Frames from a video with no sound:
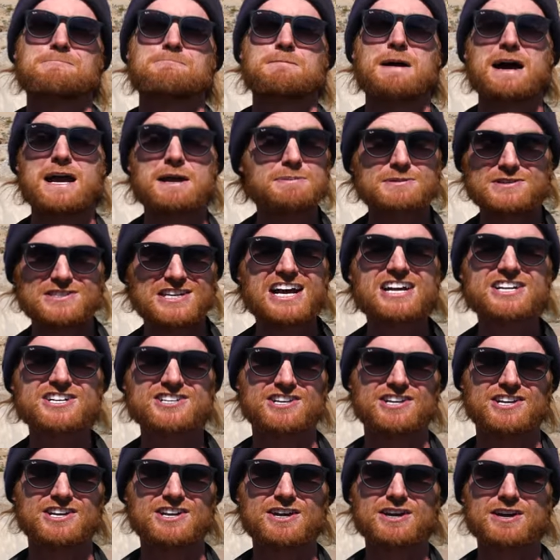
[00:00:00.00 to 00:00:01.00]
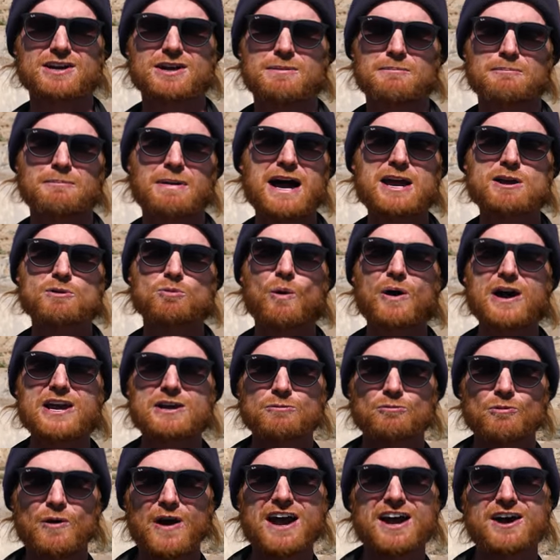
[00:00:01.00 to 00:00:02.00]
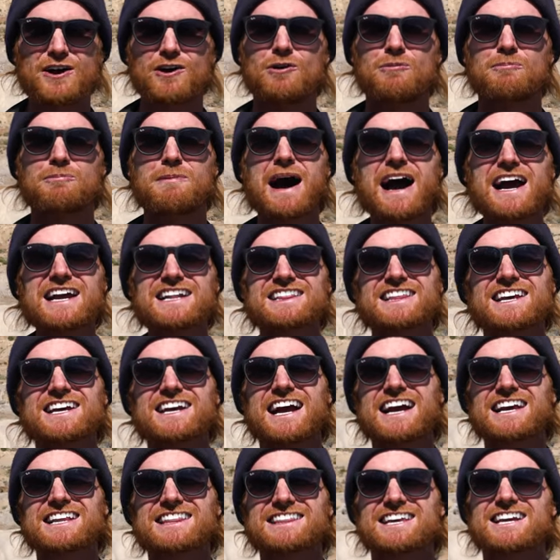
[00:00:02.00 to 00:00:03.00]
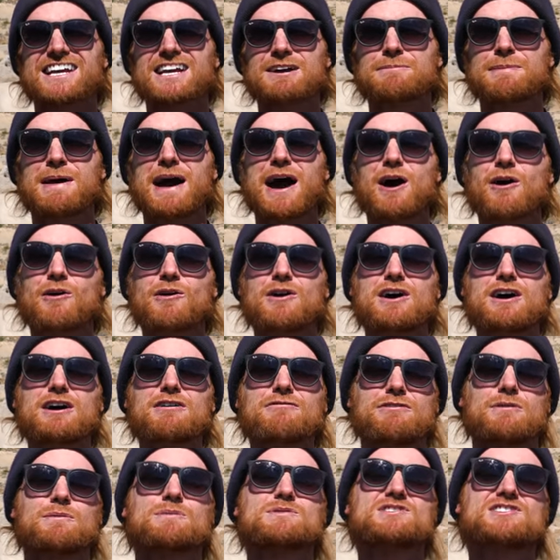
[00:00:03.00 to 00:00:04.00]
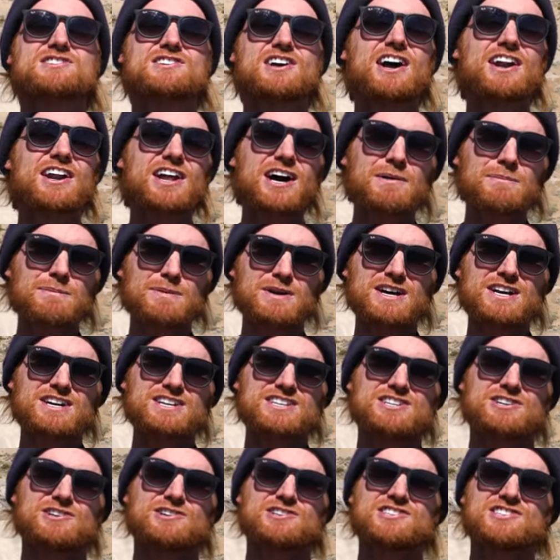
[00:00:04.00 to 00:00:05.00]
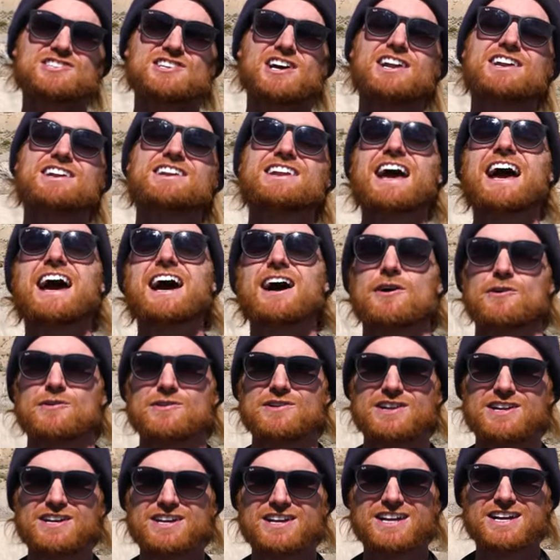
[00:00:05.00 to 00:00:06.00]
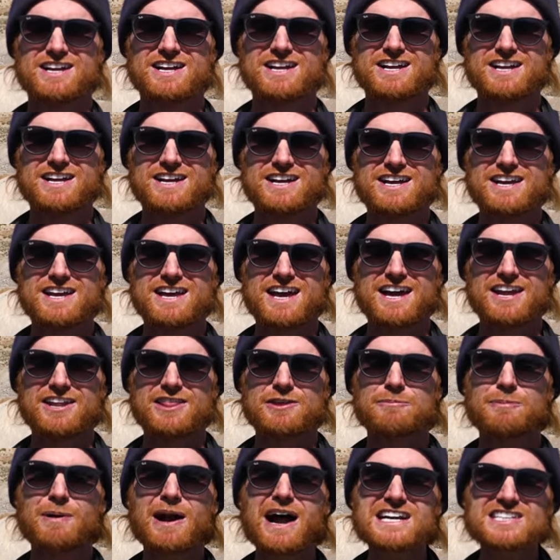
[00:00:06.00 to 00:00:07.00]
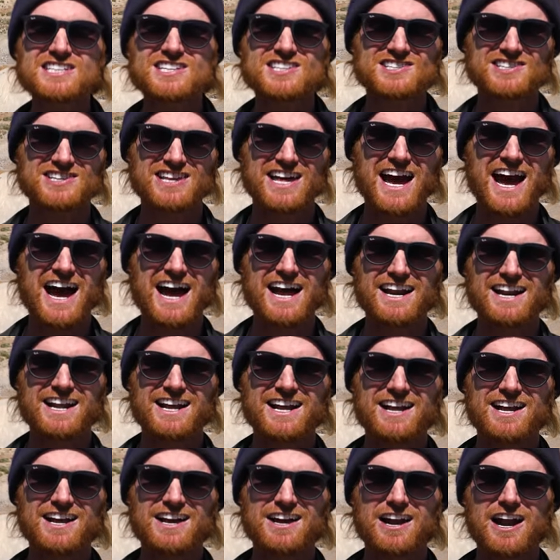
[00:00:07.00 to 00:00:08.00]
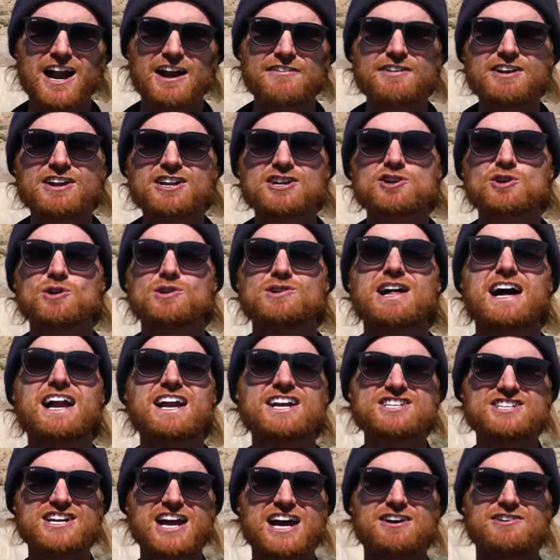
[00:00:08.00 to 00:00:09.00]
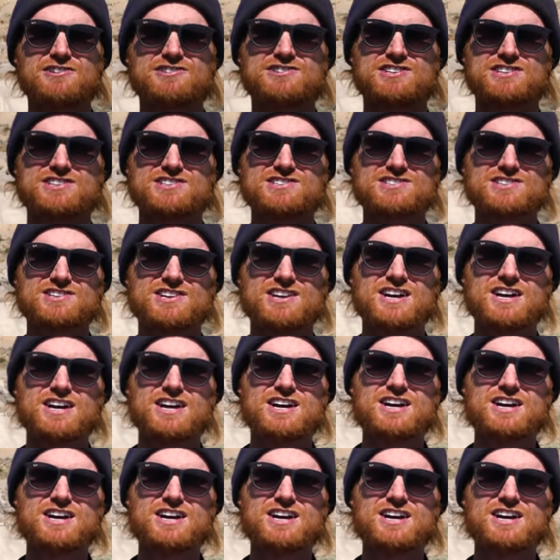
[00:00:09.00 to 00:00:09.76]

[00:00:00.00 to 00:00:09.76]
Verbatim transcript: my obsession my white whale, my thing I think about from sun up till sundown. And in the process of that, I've run into a lot of challenges.